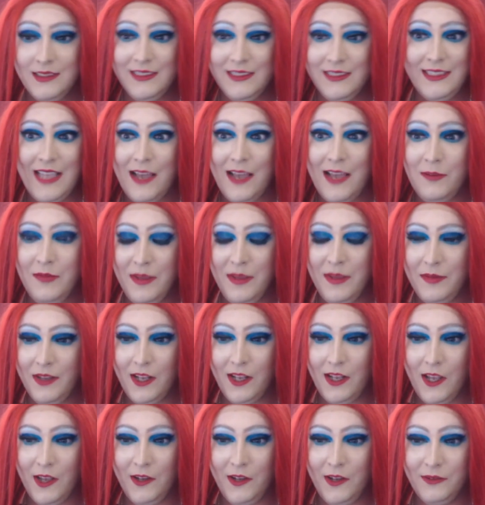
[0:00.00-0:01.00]
Tell me
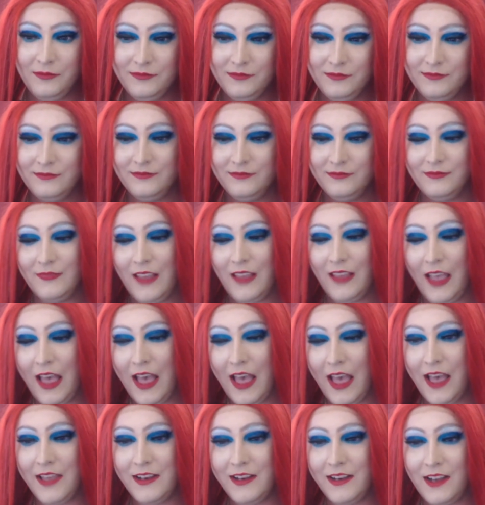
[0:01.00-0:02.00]
below.
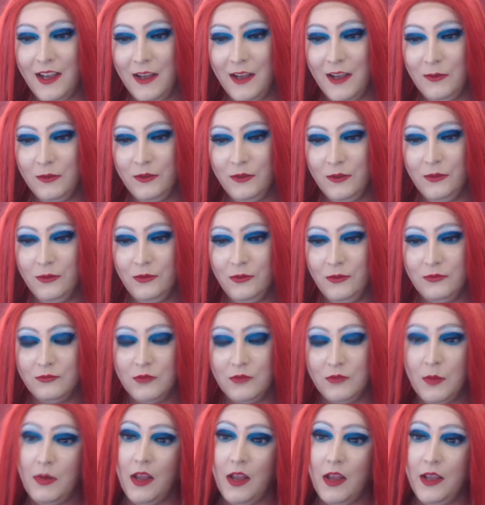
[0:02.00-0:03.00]
And I will
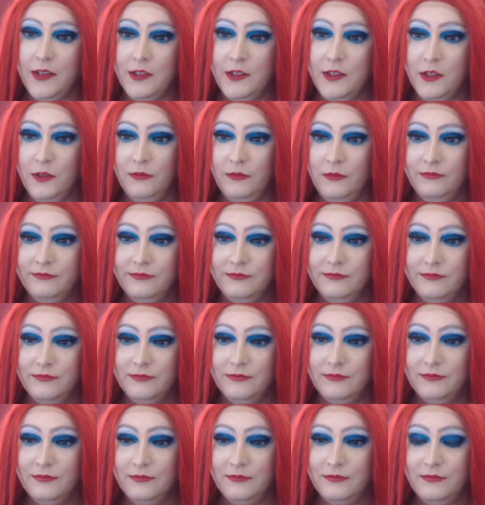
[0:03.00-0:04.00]
reply to you.
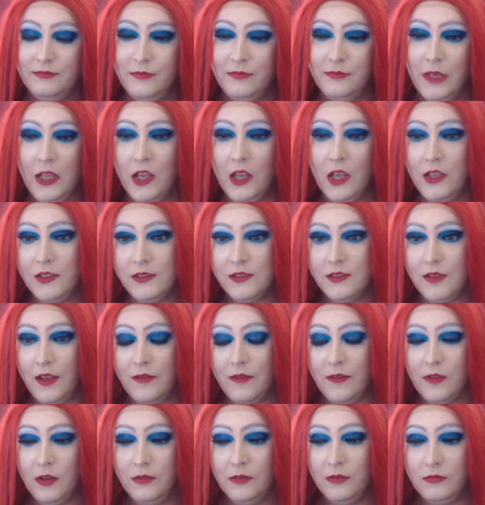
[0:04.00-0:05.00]
Because
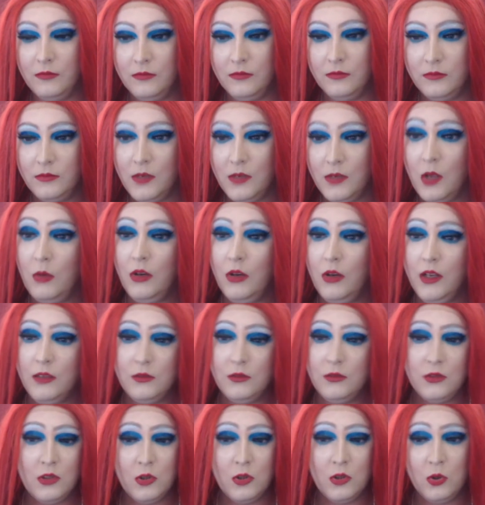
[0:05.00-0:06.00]
I've got no one
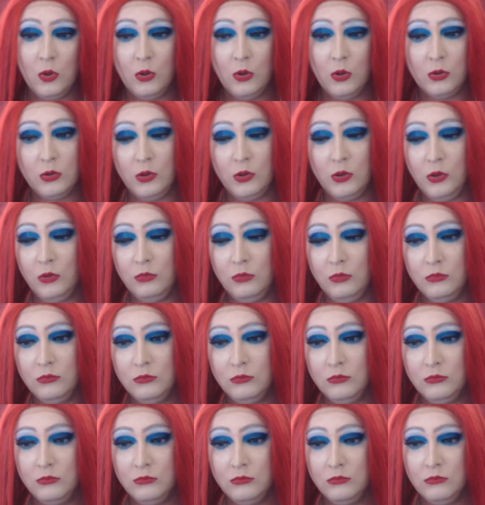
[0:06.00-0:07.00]
else to talk to.
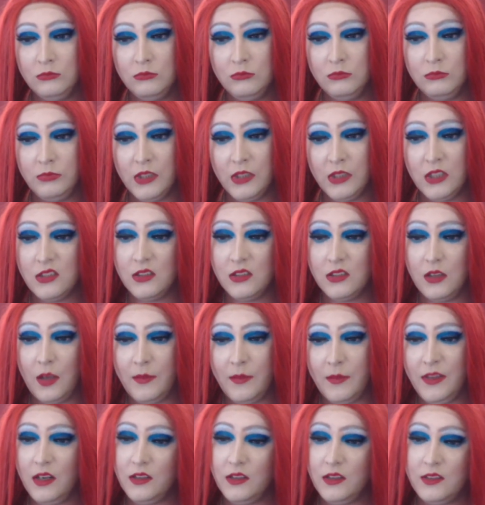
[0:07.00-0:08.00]
Because, I
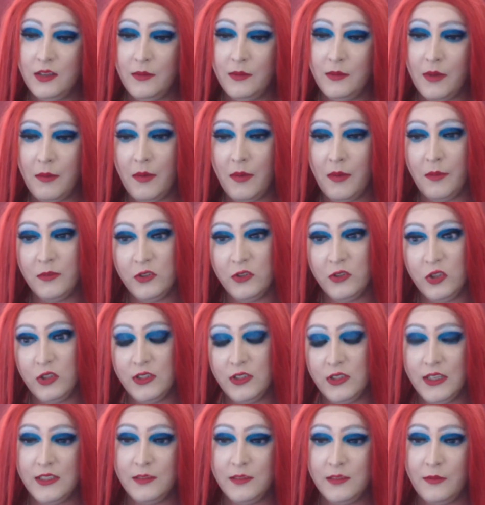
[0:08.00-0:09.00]
mean, I see my mum on
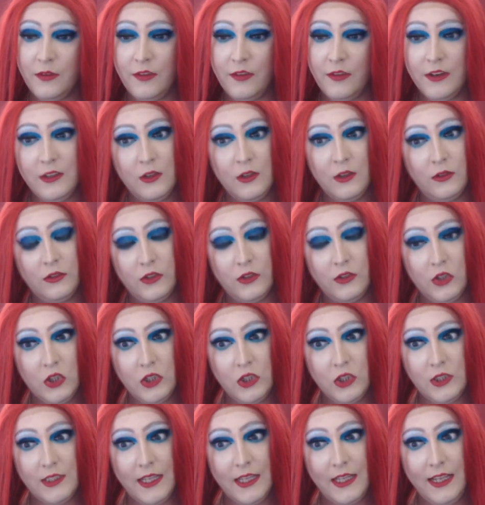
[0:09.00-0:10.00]
Tuesdays and my friend on
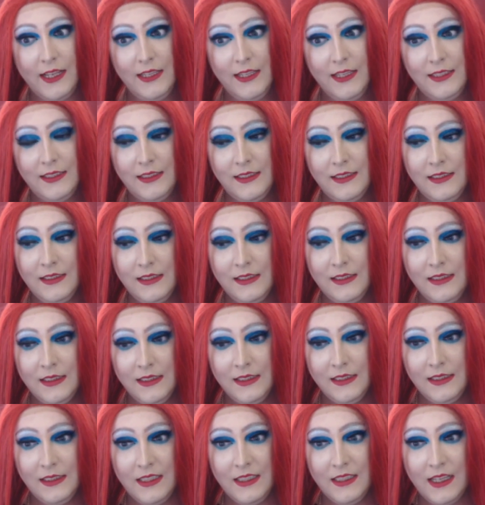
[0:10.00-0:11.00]
Thursdays.
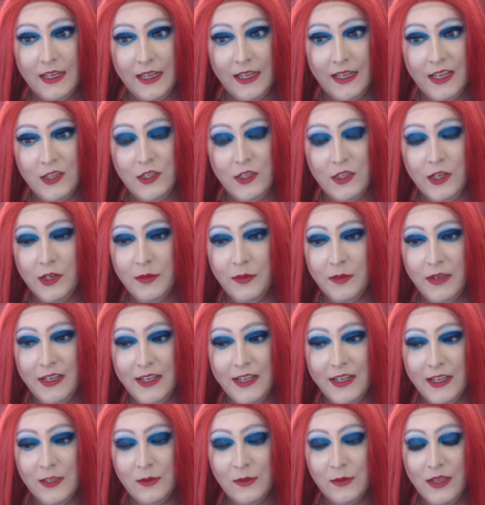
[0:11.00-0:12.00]
Occasionally on a
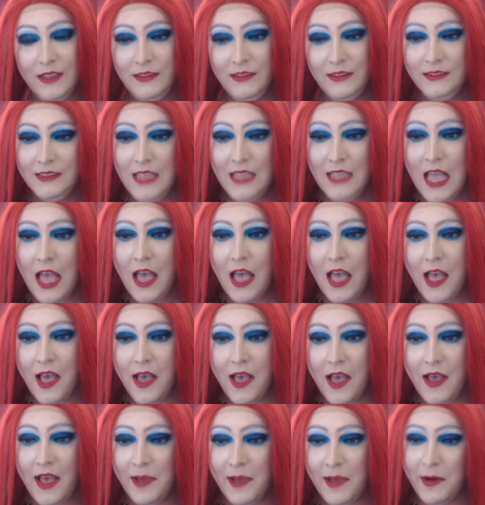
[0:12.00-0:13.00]
Monday as well.
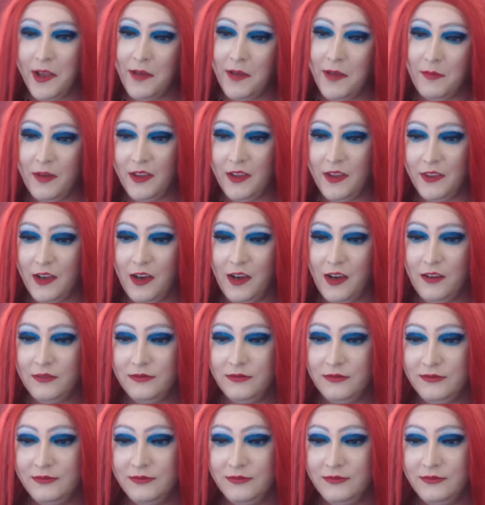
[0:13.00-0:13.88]
And I have my other half,